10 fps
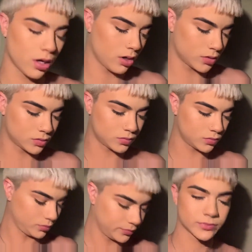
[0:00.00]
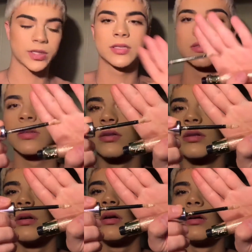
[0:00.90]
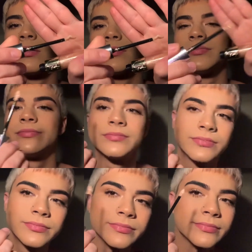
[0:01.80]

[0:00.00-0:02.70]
and it doesn't have a shade, it just